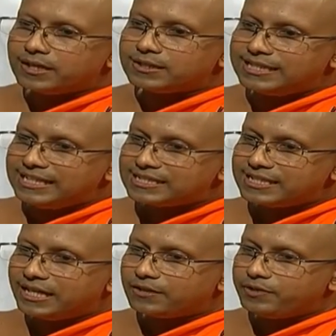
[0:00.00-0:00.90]
are things
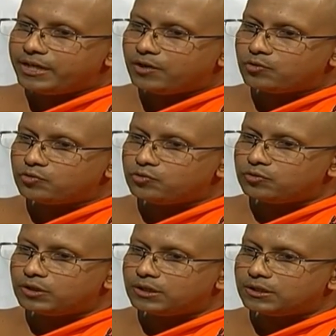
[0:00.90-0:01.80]
that we have
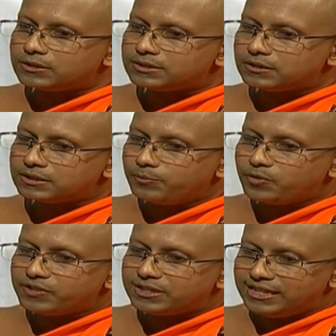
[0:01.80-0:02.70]
to some
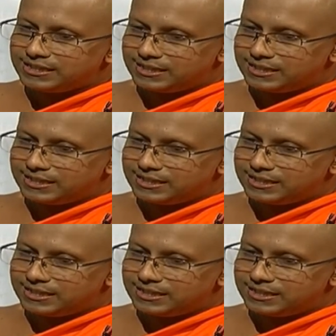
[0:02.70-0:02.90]
of the things